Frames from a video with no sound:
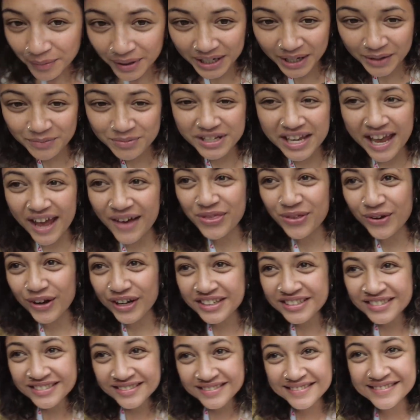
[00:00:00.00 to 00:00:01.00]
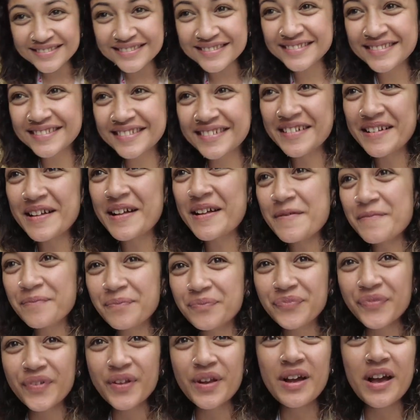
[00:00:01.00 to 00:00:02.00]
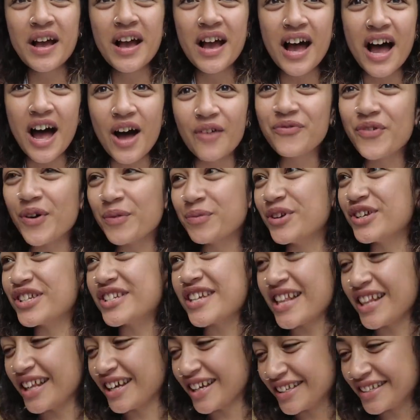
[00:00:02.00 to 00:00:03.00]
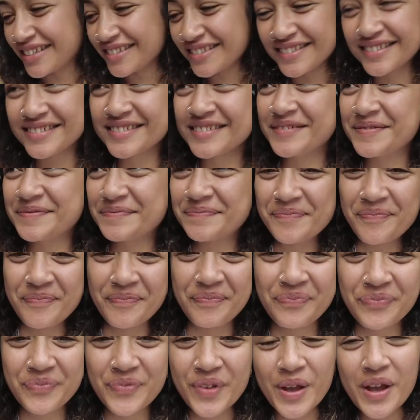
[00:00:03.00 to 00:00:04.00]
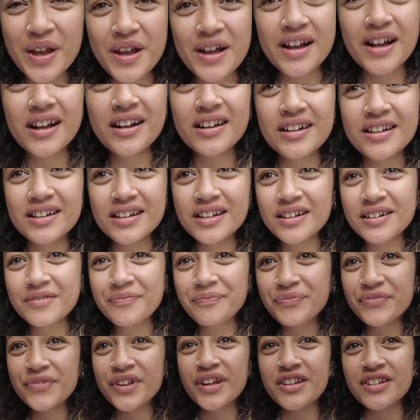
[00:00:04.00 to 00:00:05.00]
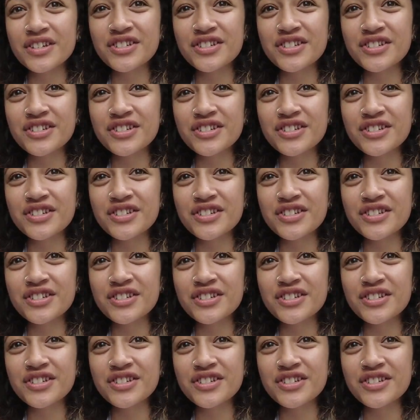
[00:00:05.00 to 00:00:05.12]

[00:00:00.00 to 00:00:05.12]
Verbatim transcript: My name's Catherine. Yeah, and where are you from? I'm from New Zealand. Say shout out to the people in N Z.